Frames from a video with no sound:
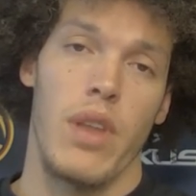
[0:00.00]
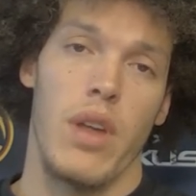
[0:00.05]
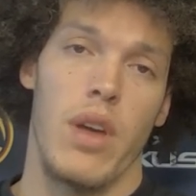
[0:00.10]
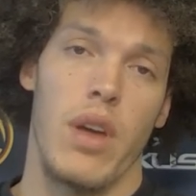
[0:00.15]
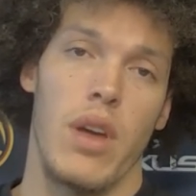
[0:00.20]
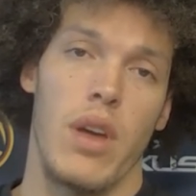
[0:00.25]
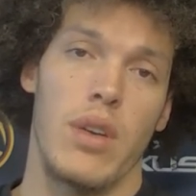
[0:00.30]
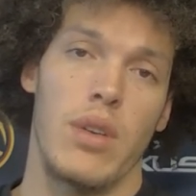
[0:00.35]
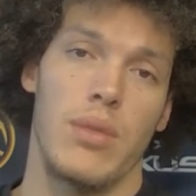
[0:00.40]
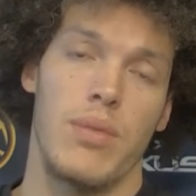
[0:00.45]

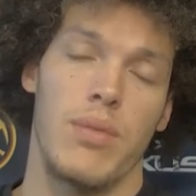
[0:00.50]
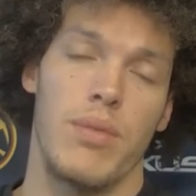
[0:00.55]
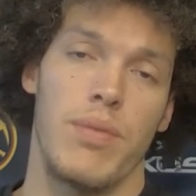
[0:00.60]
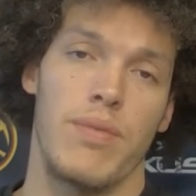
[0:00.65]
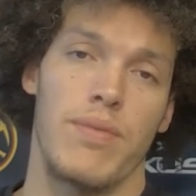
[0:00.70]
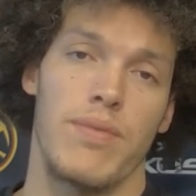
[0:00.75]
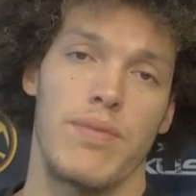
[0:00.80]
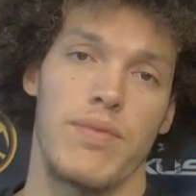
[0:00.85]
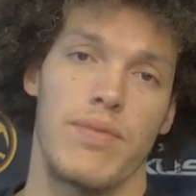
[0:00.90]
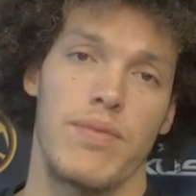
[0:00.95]
Um,
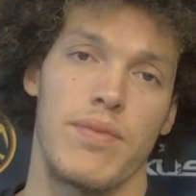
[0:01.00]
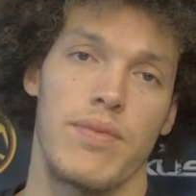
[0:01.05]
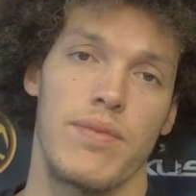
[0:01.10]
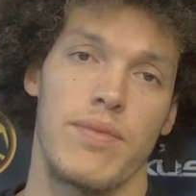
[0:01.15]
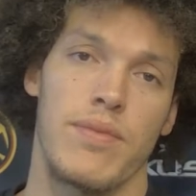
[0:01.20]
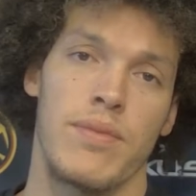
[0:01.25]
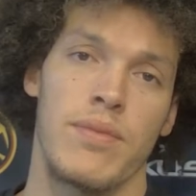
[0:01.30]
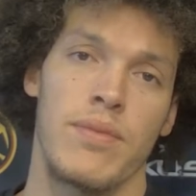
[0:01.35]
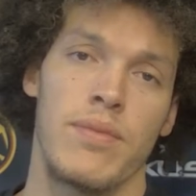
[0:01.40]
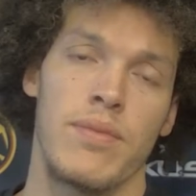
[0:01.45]

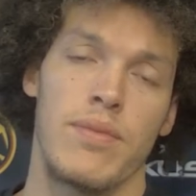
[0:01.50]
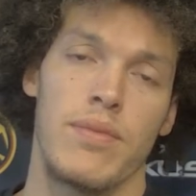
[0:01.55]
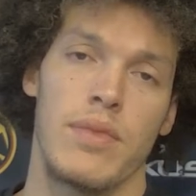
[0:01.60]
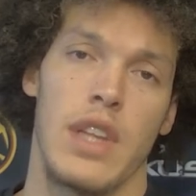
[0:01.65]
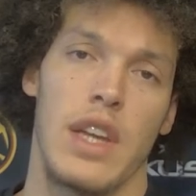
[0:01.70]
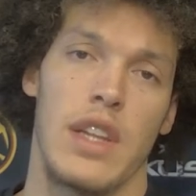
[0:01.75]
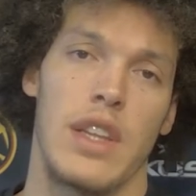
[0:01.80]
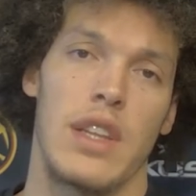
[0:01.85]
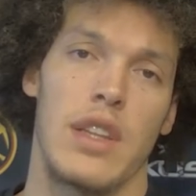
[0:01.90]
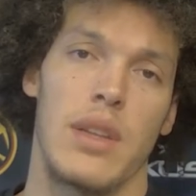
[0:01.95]

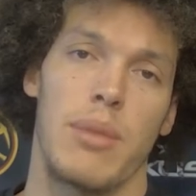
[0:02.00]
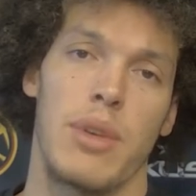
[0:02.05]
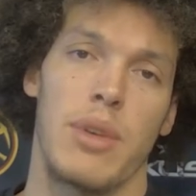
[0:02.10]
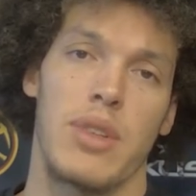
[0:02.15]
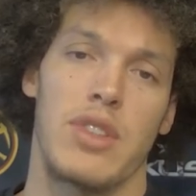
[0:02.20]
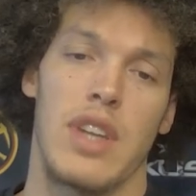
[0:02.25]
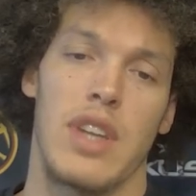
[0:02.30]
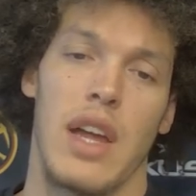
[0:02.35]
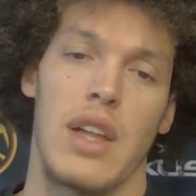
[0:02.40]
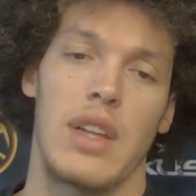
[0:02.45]
I think the
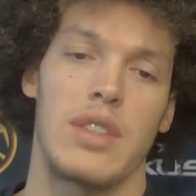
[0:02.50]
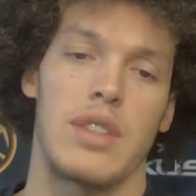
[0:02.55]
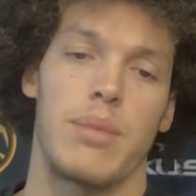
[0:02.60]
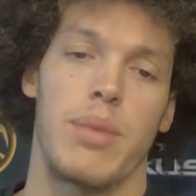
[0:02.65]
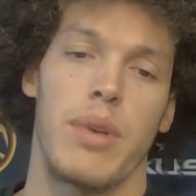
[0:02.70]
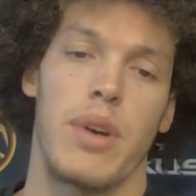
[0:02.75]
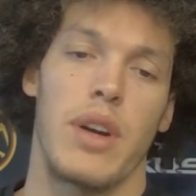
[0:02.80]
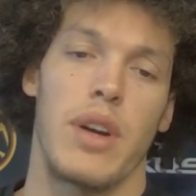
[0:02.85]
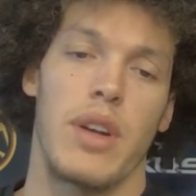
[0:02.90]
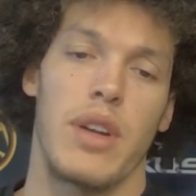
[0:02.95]
most challenging
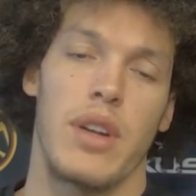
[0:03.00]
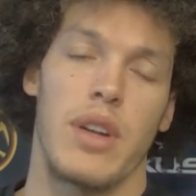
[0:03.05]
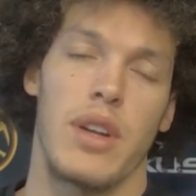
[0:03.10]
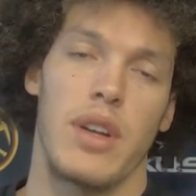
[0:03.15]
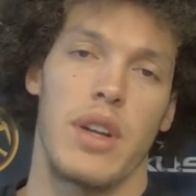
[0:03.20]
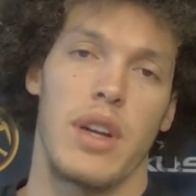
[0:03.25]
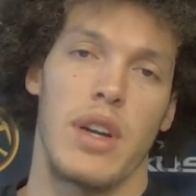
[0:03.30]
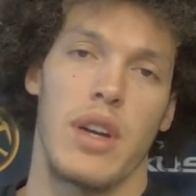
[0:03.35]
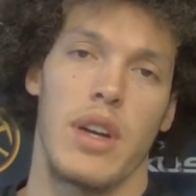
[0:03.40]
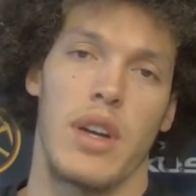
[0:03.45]
part
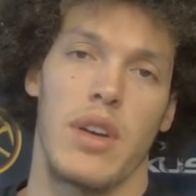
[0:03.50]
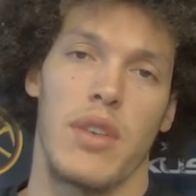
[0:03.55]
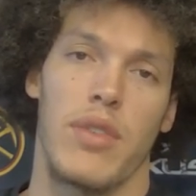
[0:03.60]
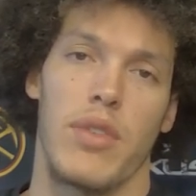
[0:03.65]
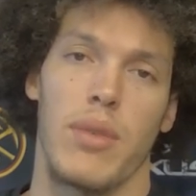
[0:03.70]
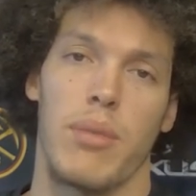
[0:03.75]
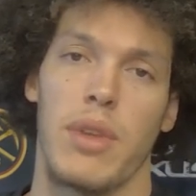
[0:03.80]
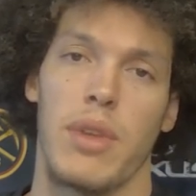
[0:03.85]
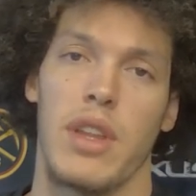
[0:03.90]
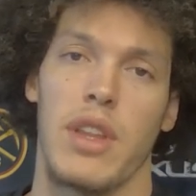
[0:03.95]
uh,
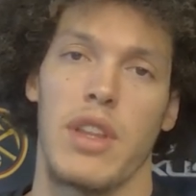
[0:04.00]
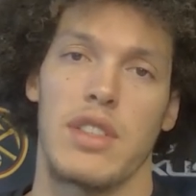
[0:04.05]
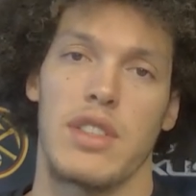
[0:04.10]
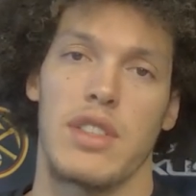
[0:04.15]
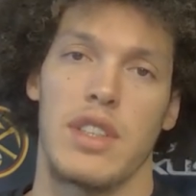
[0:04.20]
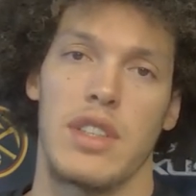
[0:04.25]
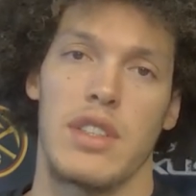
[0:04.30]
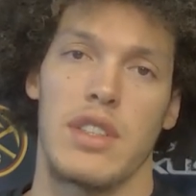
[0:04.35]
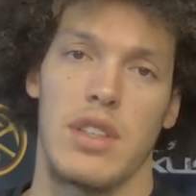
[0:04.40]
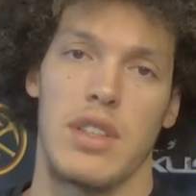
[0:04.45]
for me this
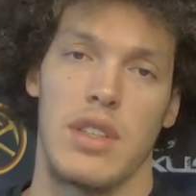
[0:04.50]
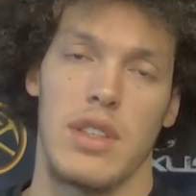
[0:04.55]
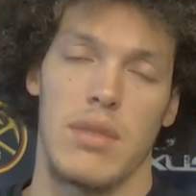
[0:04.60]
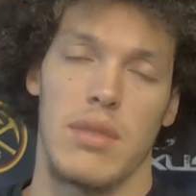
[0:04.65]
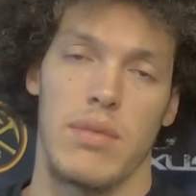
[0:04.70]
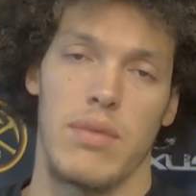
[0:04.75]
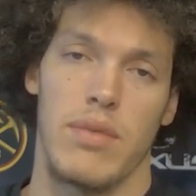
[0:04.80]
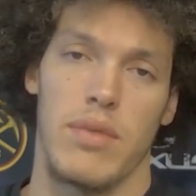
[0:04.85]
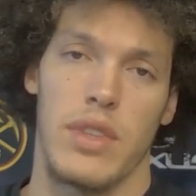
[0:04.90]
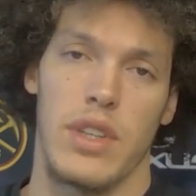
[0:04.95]
season
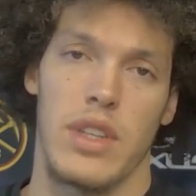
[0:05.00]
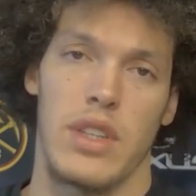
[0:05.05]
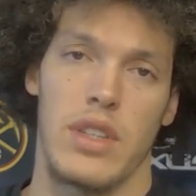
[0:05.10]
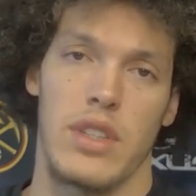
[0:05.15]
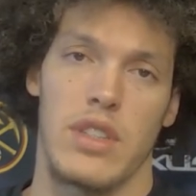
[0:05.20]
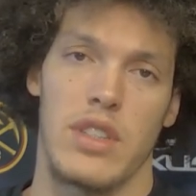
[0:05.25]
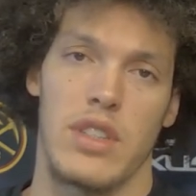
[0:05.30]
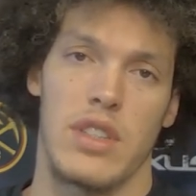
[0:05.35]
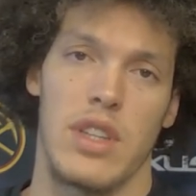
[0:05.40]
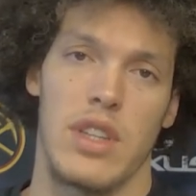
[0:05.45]

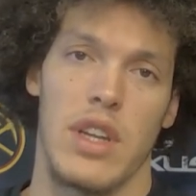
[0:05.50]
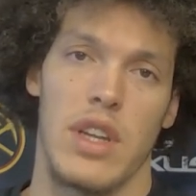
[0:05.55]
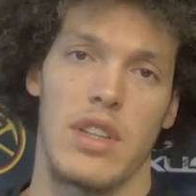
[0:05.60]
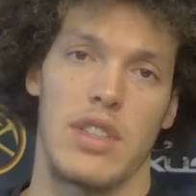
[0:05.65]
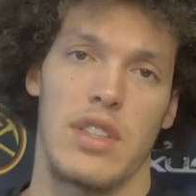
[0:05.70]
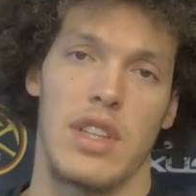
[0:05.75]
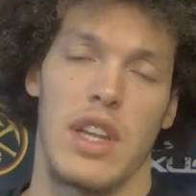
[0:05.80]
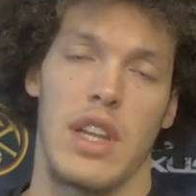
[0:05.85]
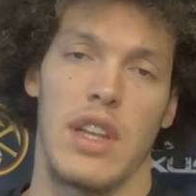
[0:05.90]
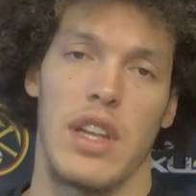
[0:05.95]
is just to
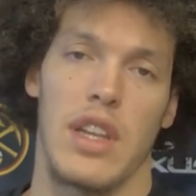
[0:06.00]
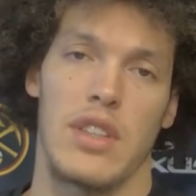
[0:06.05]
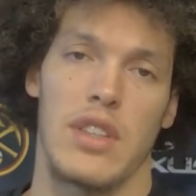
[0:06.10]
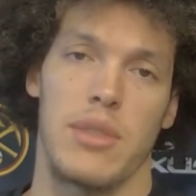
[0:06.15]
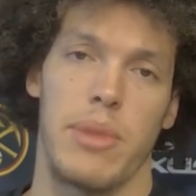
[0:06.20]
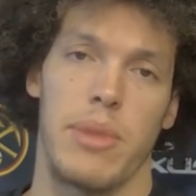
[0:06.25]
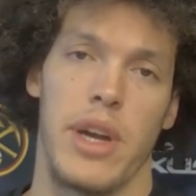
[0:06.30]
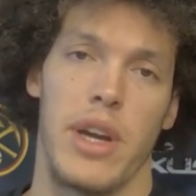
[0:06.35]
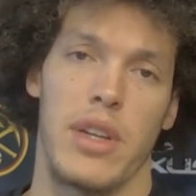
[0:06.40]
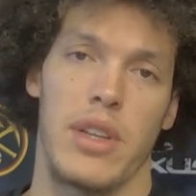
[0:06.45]
understand that it's a
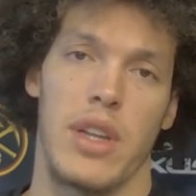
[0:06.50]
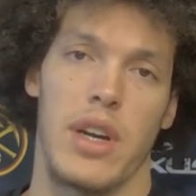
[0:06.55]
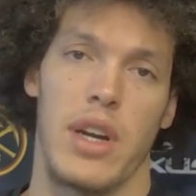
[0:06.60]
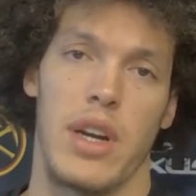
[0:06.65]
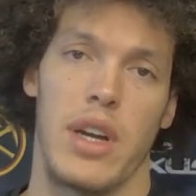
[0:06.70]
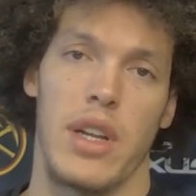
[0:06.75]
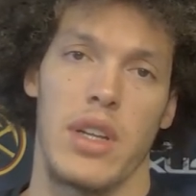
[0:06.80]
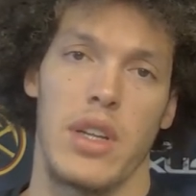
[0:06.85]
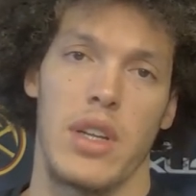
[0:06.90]
marathon.